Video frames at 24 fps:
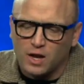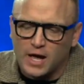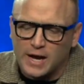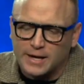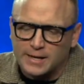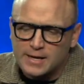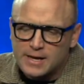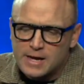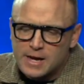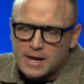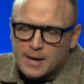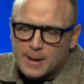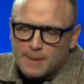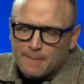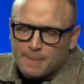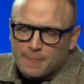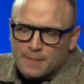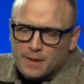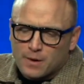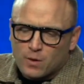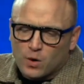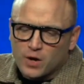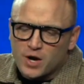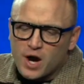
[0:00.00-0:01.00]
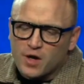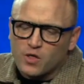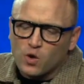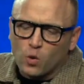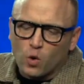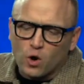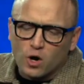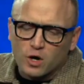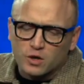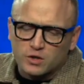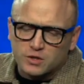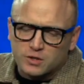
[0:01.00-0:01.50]
like, in
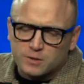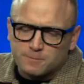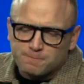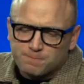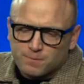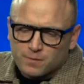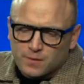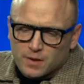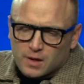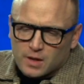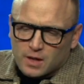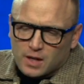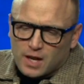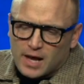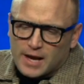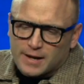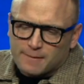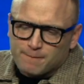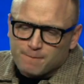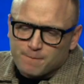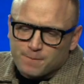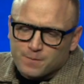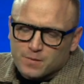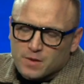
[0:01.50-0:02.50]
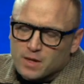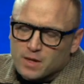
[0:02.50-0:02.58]
other words, like,